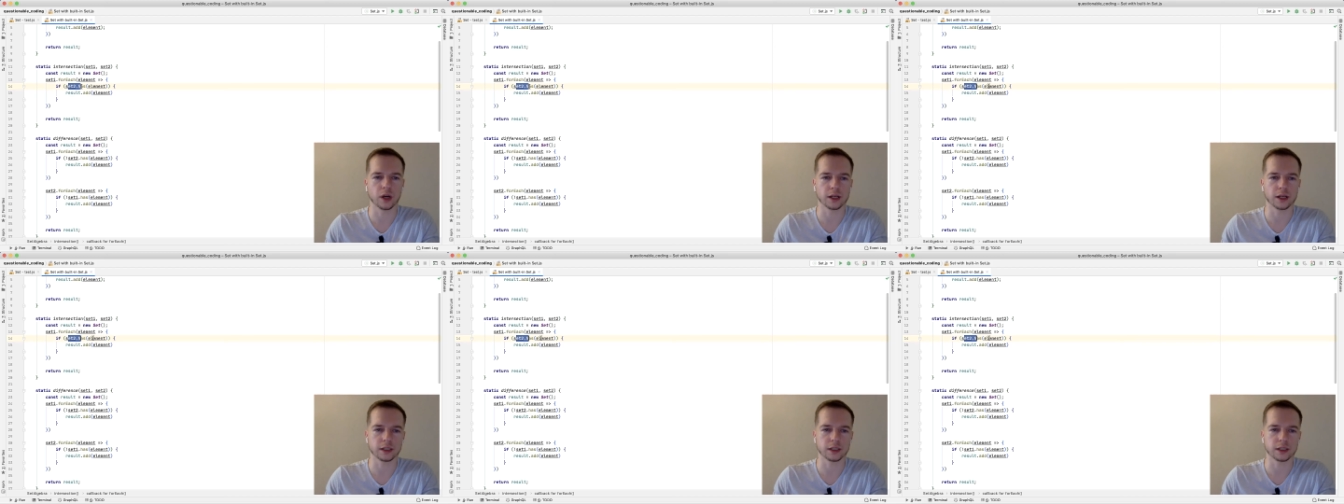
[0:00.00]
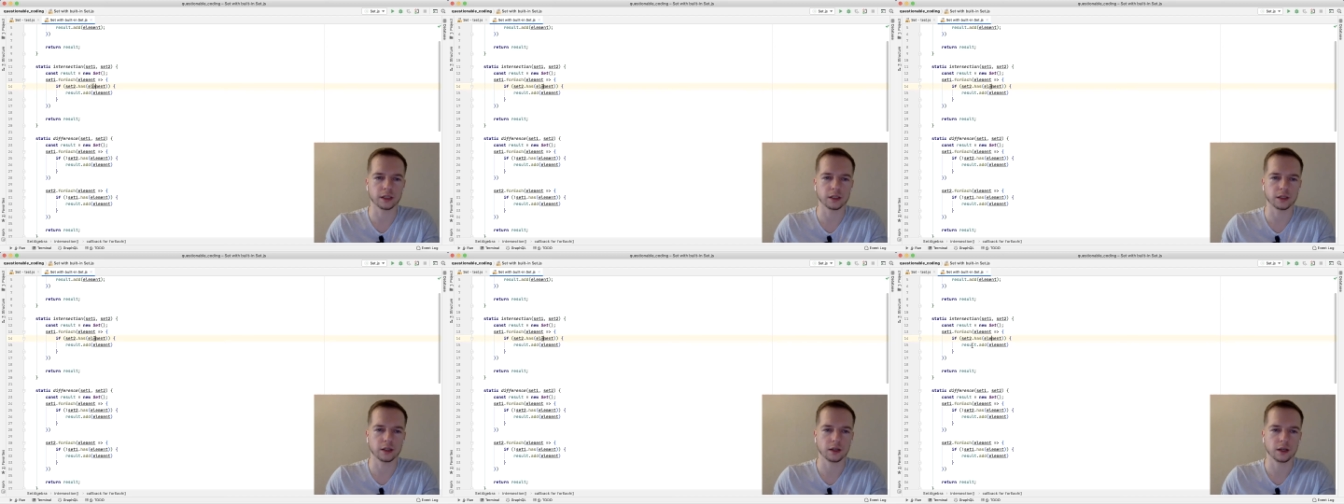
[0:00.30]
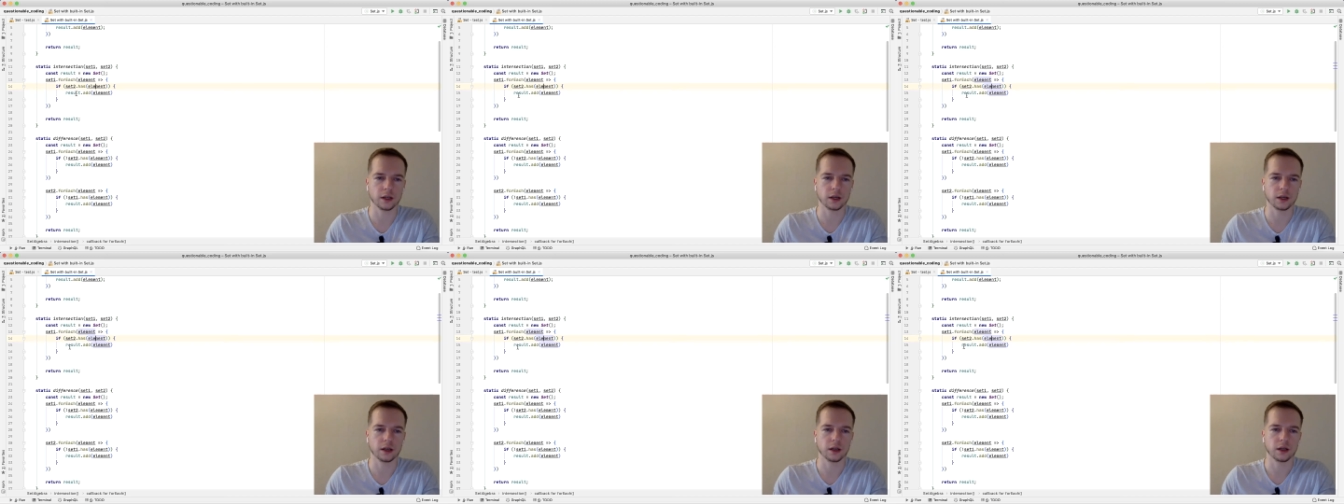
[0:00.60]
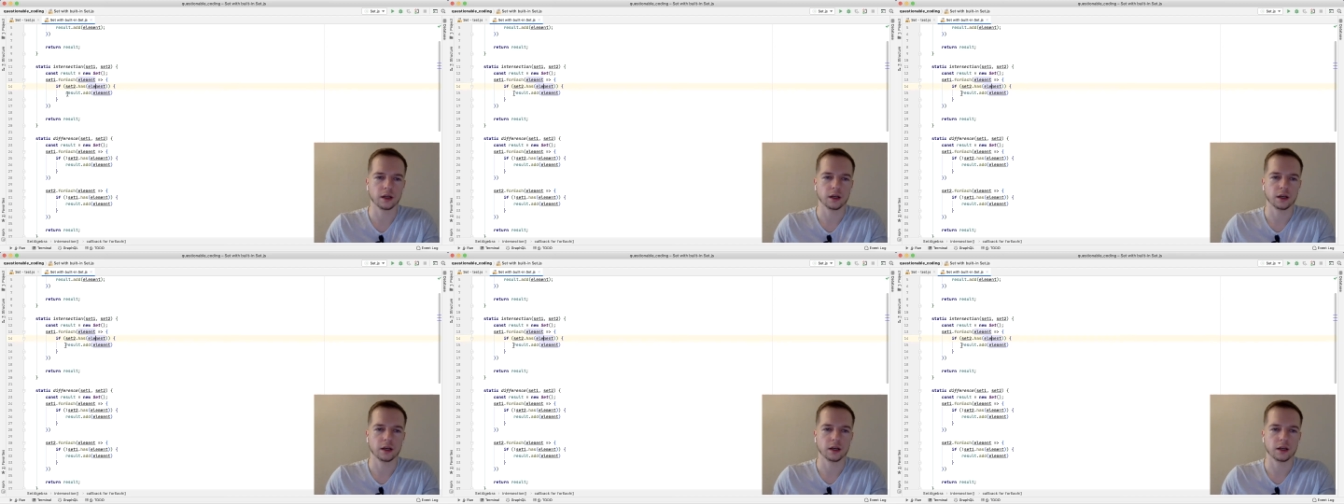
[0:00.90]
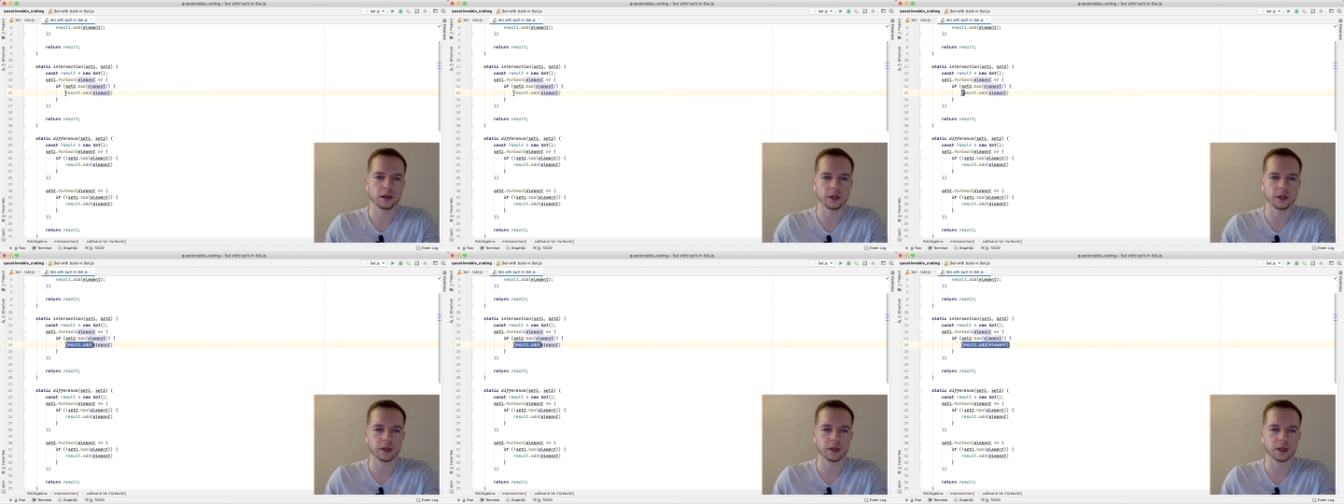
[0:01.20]
has it.
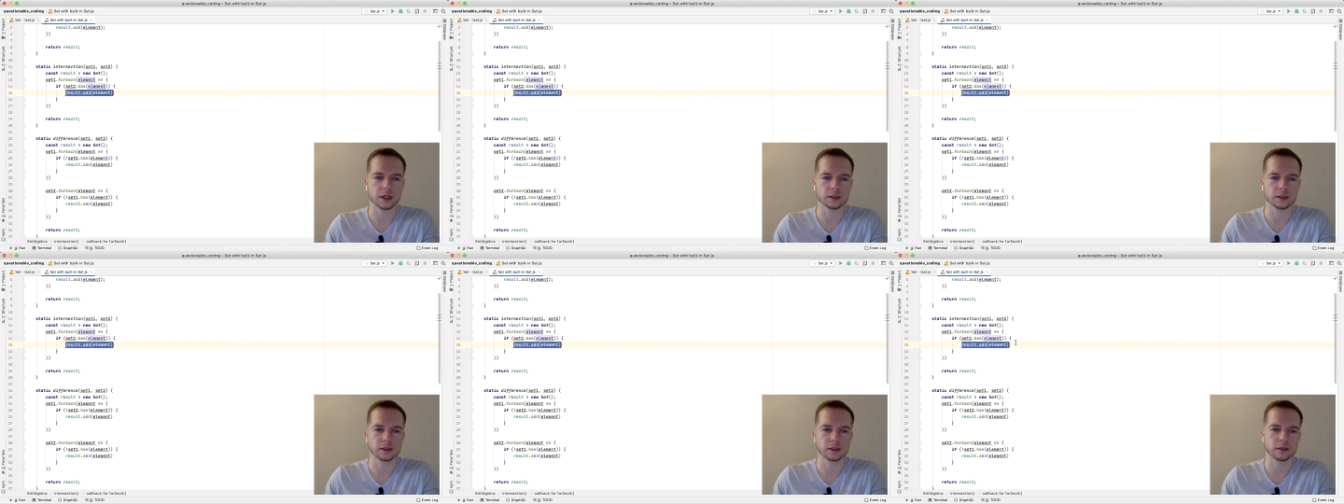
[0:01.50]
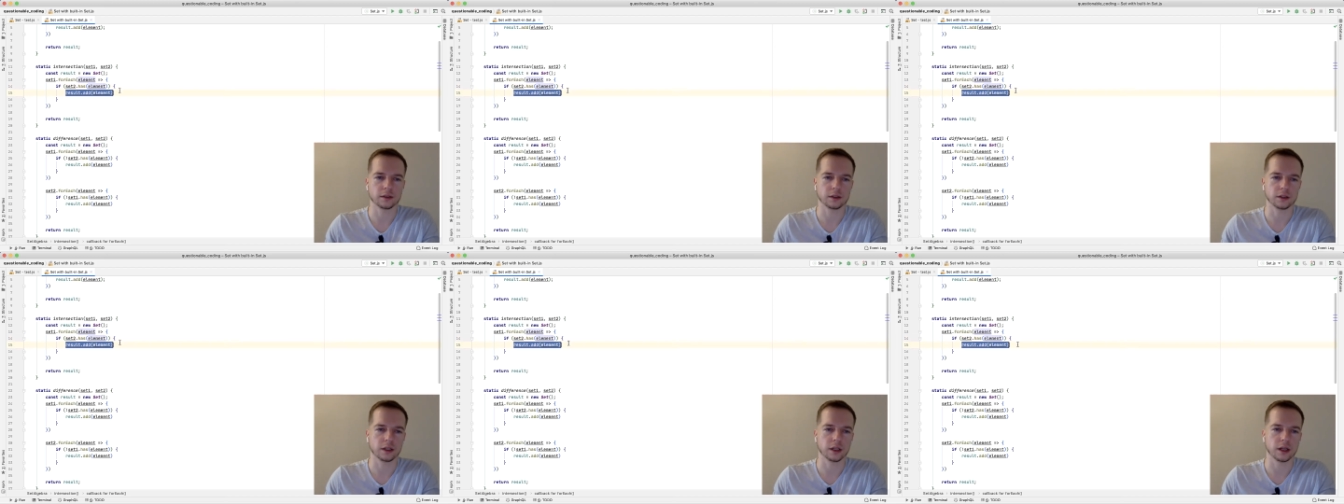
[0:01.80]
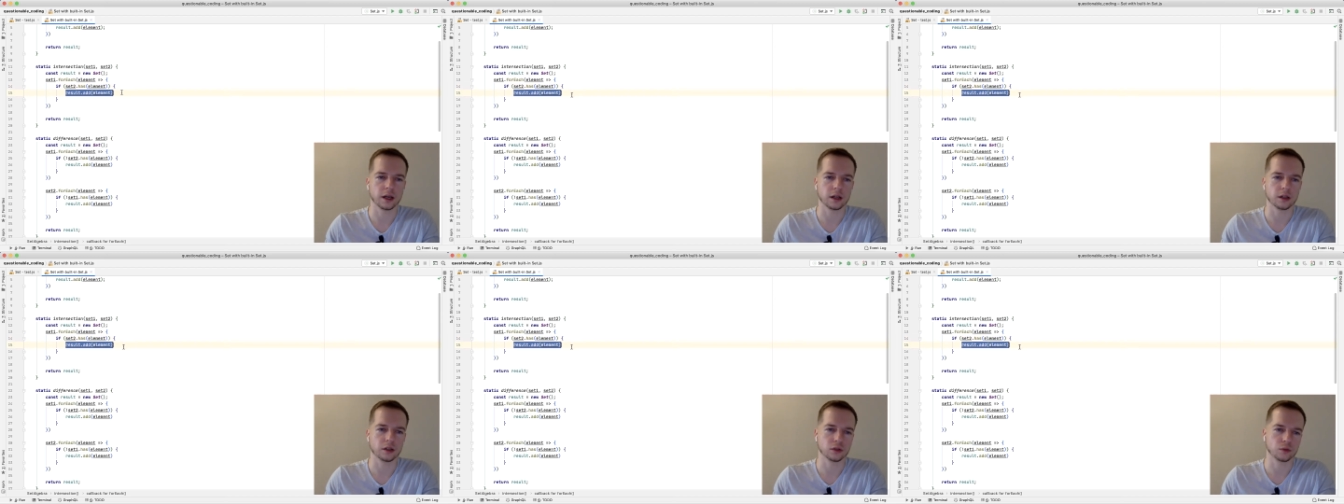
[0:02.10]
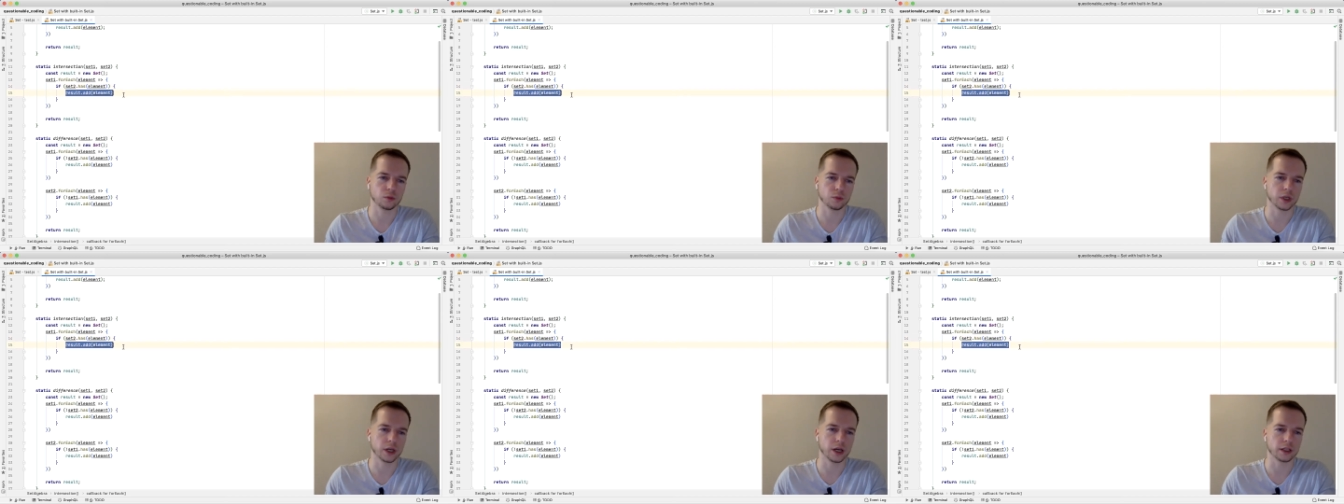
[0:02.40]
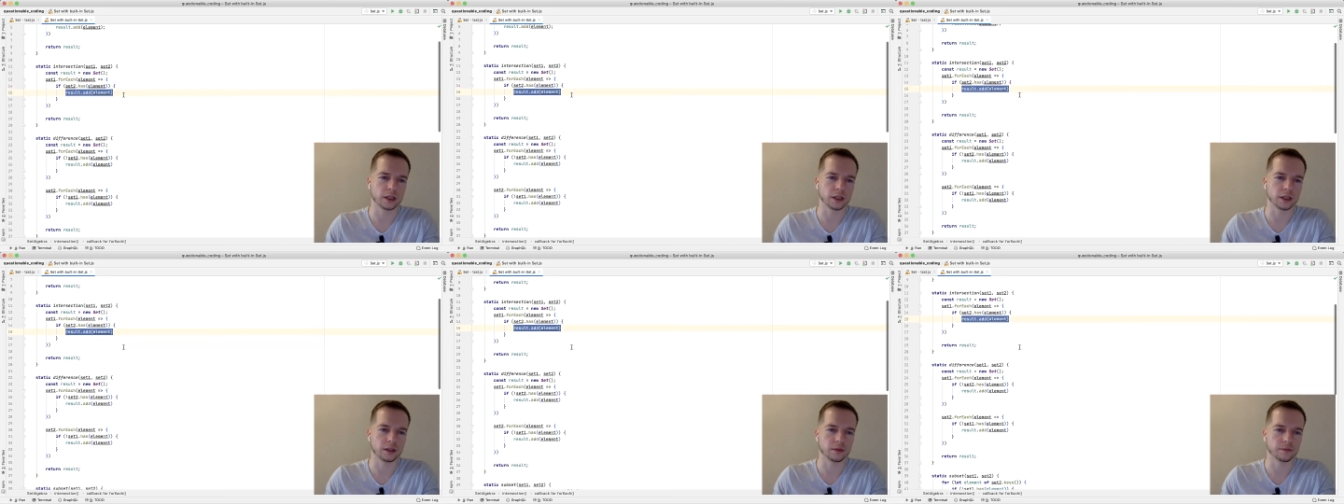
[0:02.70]
If yes, then we
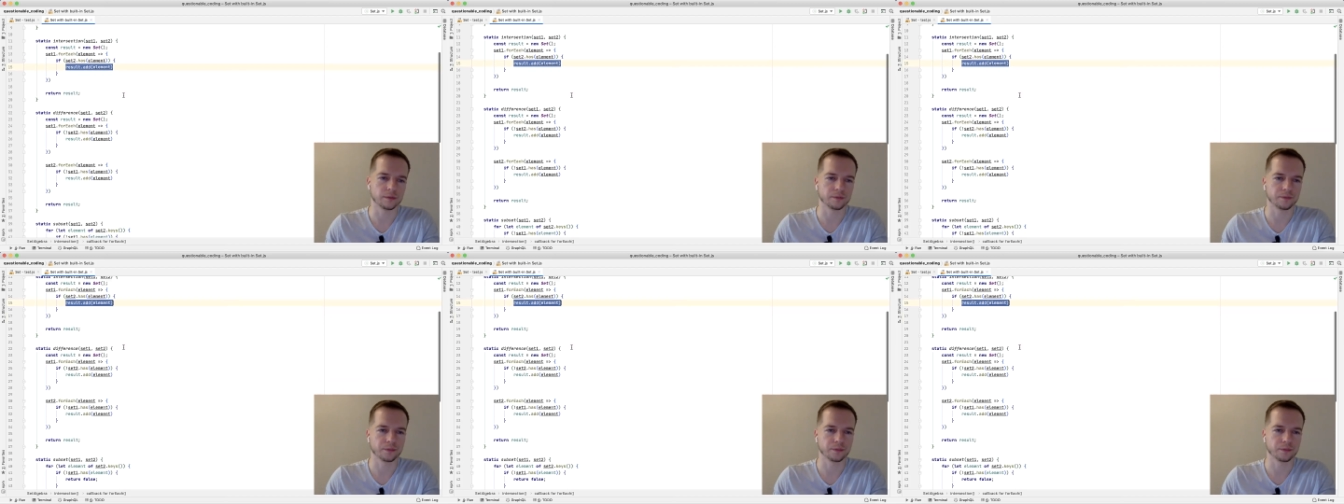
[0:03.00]
add it.